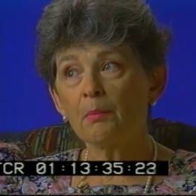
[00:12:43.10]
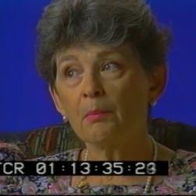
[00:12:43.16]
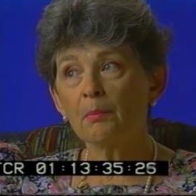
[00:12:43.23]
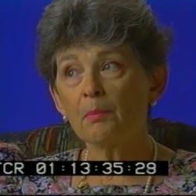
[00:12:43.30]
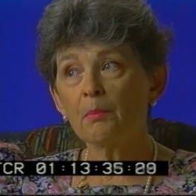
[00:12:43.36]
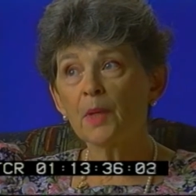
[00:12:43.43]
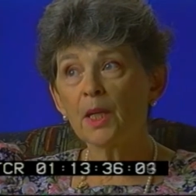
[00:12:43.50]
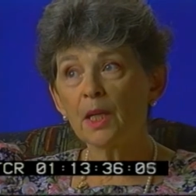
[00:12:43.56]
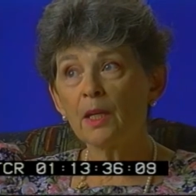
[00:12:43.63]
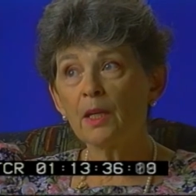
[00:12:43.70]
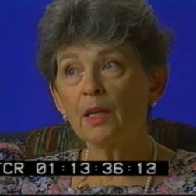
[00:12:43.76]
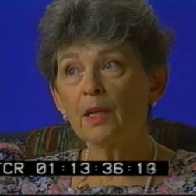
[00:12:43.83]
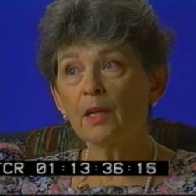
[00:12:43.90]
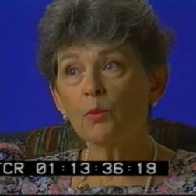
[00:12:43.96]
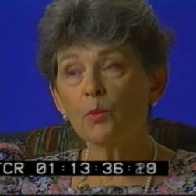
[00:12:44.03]

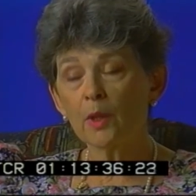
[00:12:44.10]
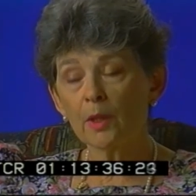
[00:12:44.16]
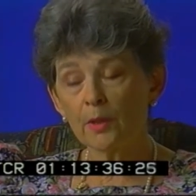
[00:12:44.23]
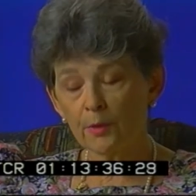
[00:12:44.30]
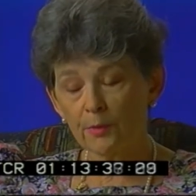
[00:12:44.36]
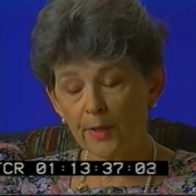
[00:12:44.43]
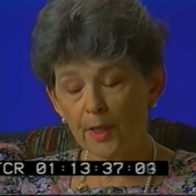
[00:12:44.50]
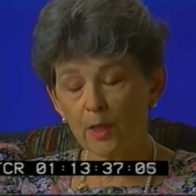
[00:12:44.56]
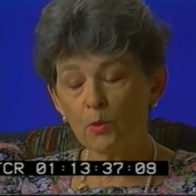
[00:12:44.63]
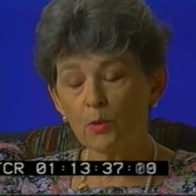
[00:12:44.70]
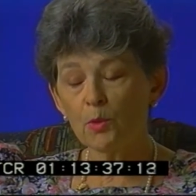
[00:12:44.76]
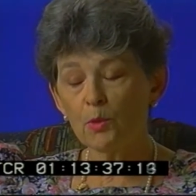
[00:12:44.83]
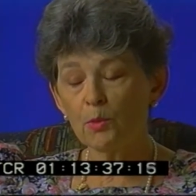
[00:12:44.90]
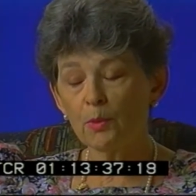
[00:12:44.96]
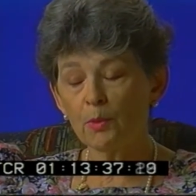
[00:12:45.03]
me and one other fellow
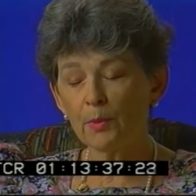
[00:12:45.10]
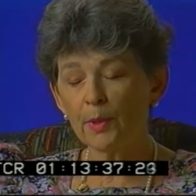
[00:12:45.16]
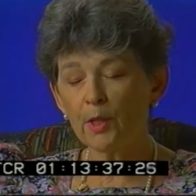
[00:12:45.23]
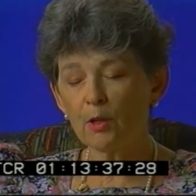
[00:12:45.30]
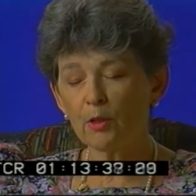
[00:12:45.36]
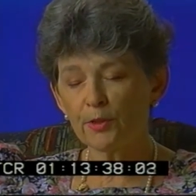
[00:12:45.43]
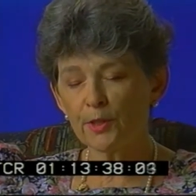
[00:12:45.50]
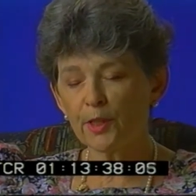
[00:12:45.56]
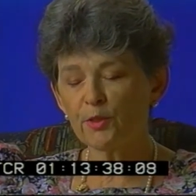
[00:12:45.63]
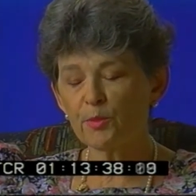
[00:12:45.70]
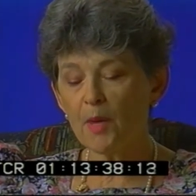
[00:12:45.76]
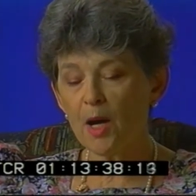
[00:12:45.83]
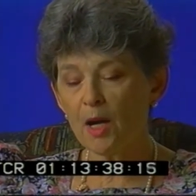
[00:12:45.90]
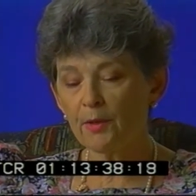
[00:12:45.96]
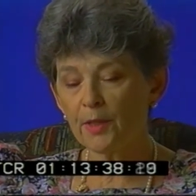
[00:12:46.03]
who we called ourselves
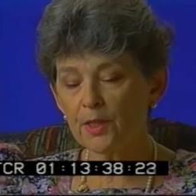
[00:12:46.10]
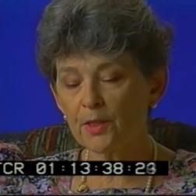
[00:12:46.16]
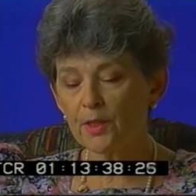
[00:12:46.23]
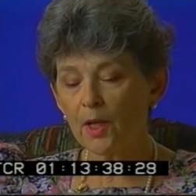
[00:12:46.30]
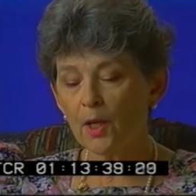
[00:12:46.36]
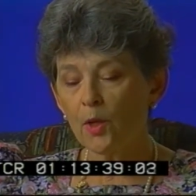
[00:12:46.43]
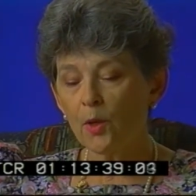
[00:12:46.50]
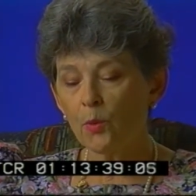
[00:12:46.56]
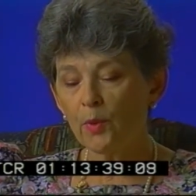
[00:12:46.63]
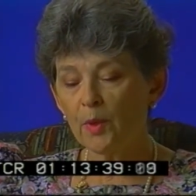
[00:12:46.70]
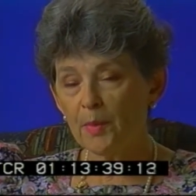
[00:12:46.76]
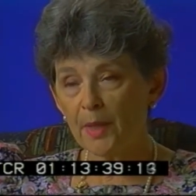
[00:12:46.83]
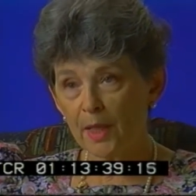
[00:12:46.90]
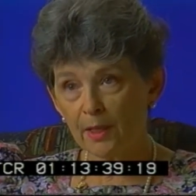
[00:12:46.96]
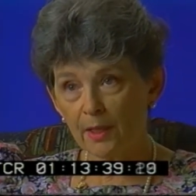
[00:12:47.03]
moderates. We
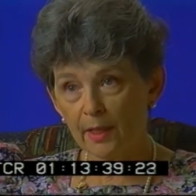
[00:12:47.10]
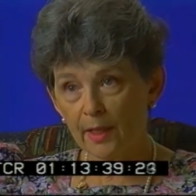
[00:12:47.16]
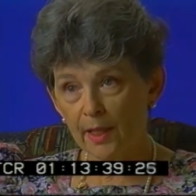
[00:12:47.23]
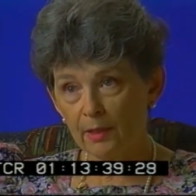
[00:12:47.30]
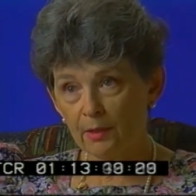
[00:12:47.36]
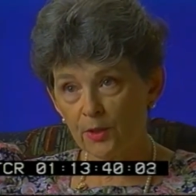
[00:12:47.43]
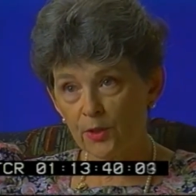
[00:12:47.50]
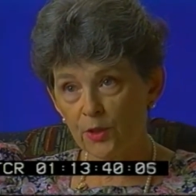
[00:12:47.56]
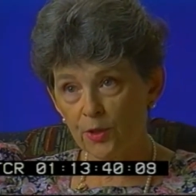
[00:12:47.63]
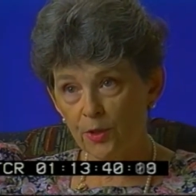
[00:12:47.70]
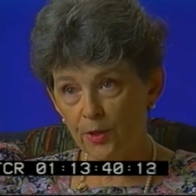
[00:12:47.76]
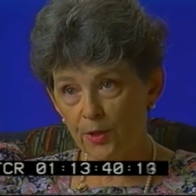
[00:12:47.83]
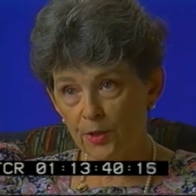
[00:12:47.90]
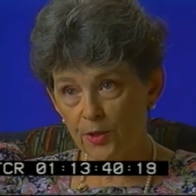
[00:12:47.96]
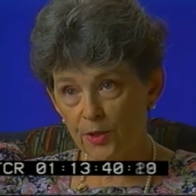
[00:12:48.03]
met at a Catholic
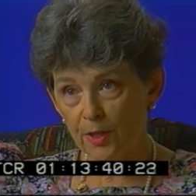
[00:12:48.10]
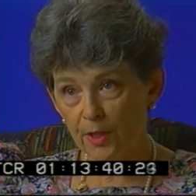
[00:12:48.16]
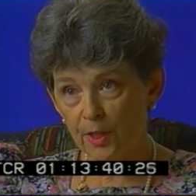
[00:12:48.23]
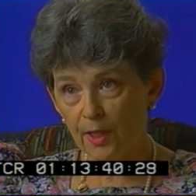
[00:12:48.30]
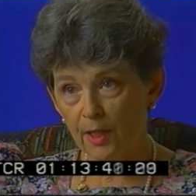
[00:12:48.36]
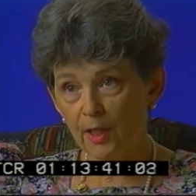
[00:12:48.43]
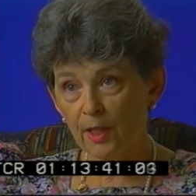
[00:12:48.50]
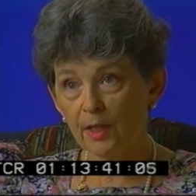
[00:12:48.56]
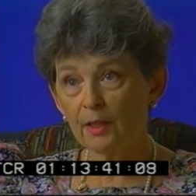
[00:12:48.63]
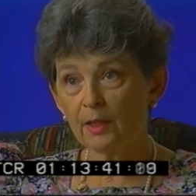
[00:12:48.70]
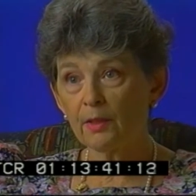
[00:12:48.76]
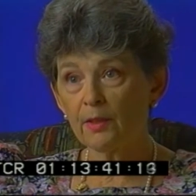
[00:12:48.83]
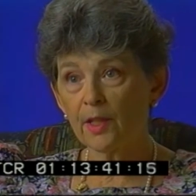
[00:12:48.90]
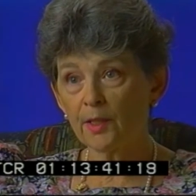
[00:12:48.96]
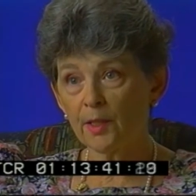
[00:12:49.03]
church and
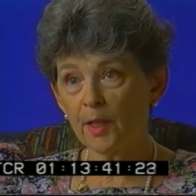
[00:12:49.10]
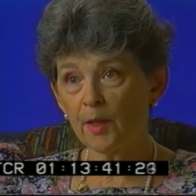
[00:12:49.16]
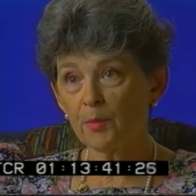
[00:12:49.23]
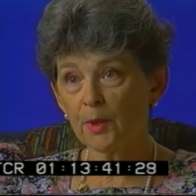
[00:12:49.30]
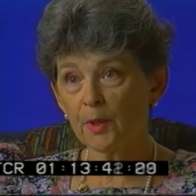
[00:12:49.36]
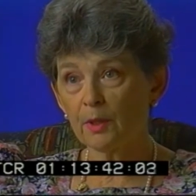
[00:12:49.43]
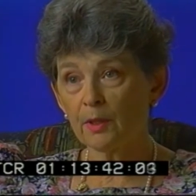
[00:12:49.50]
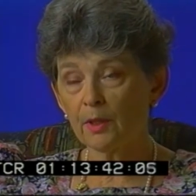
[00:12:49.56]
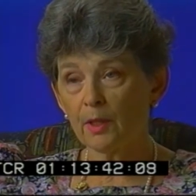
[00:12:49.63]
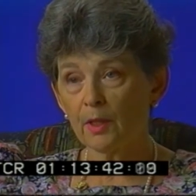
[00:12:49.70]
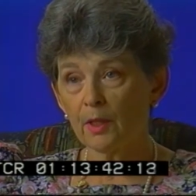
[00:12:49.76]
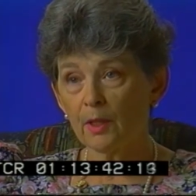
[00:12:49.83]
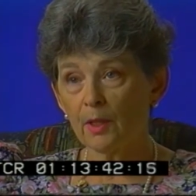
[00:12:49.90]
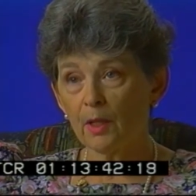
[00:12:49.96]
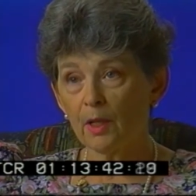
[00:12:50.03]
they taped it.
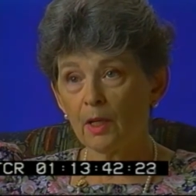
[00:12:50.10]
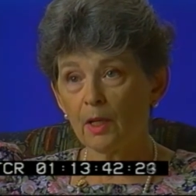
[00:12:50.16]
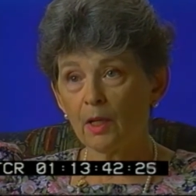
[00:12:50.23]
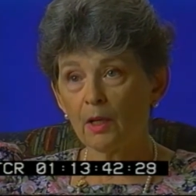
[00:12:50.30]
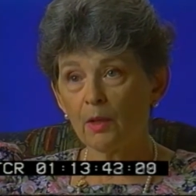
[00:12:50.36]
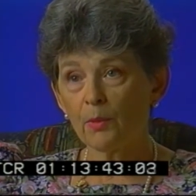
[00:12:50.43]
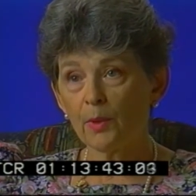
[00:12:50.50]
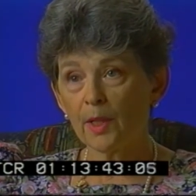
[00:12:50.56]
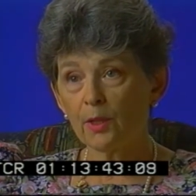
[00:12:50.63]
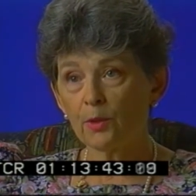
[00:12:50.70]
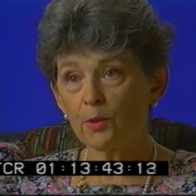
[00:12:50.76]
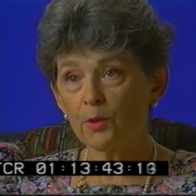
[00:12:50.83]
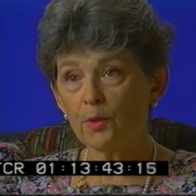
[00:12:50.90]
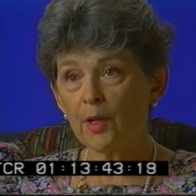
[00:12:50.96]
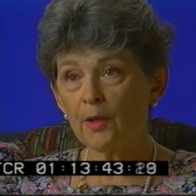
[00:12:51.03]
We had a
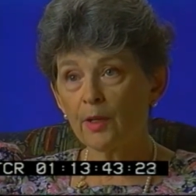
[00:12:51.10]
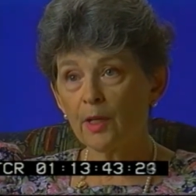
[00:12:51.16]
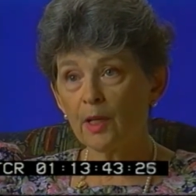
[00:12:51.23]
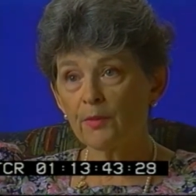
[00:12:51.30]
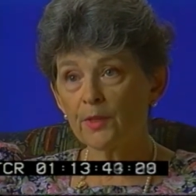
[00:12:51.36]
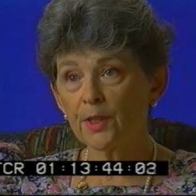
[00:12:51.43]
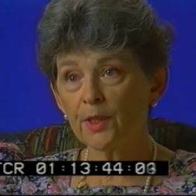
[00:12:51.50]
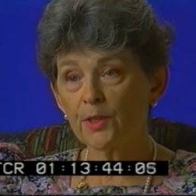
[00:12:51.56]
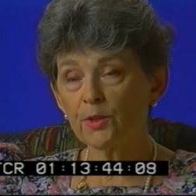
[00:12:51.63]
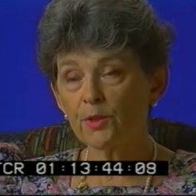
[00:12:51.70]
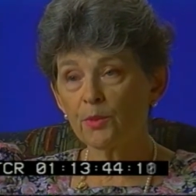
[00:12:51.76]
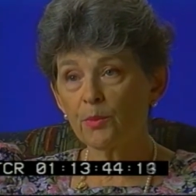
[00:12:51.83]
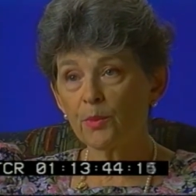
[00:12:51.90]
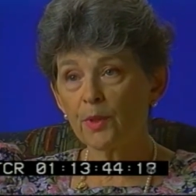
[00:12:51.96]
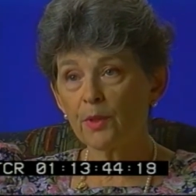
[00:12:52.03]
2-hour
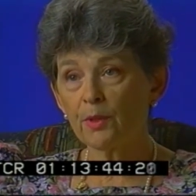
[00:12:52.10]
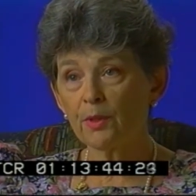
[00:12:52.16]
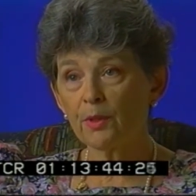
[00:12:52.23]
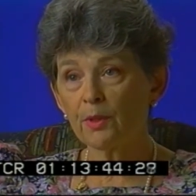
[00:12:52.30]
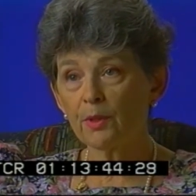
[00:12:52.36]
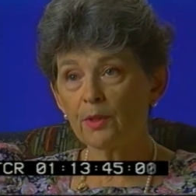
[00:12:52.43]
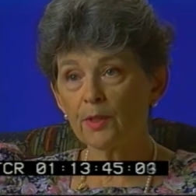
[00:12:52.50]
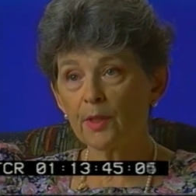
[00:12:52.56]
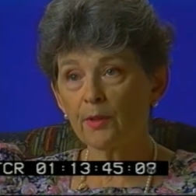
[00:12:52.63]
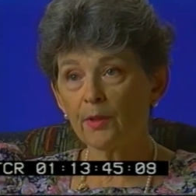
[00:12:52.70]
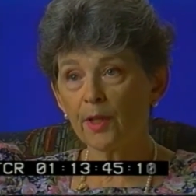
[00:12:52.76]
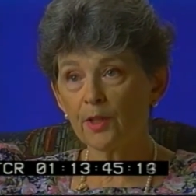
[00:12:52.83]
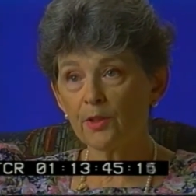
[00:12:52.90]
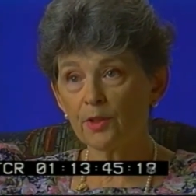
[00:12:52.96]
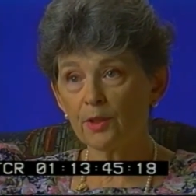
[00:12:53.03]
conversation with the
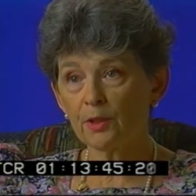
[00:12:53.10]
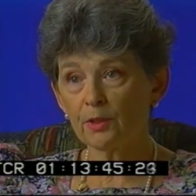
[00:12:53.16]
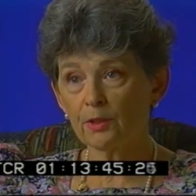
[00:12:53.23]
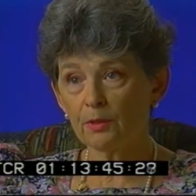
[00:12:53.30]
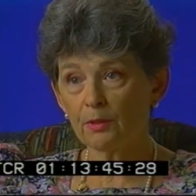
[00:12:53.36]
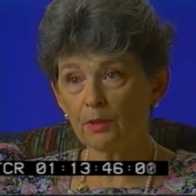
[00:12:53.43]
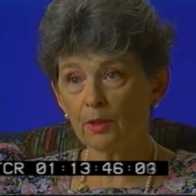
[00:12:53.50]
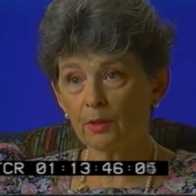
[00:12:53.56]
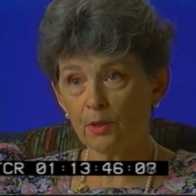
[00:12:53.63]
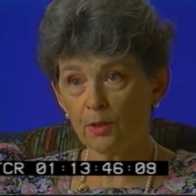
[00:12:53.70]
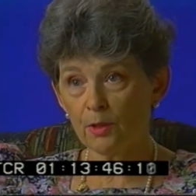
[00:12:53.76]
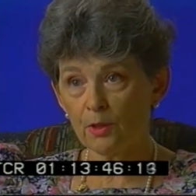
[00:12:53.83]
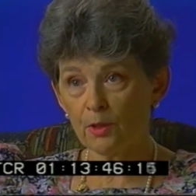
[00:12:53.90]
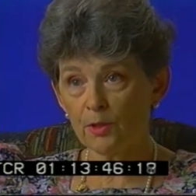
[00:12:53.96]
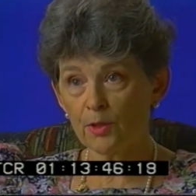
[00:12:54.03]
segregationist
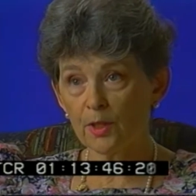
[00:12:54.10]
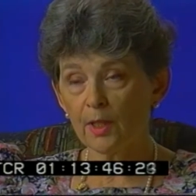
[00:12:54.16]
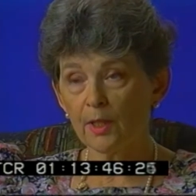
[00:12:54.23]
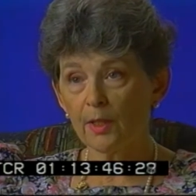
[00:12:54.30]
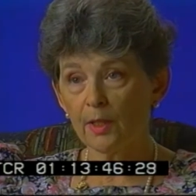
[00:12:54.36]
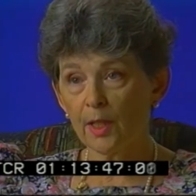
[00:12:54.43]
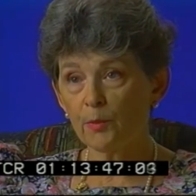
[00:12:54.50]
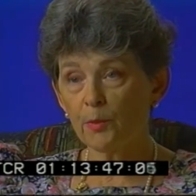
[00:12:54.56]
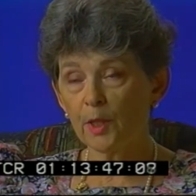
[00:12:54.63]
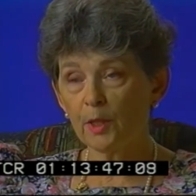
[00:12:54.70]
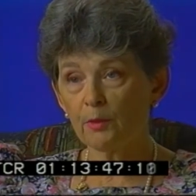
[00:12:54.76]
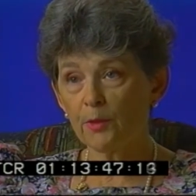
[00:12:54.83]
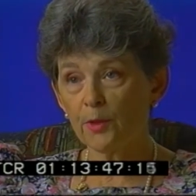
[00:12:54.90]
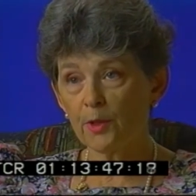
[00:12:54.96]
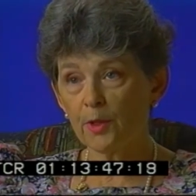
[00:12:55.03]
girls and we
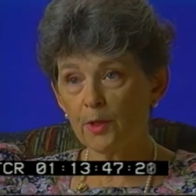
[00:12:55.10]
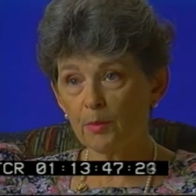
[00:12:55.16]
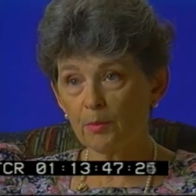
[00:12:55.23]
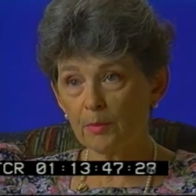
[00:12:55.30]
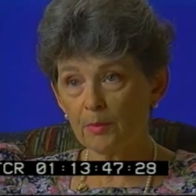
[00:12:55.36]
converted them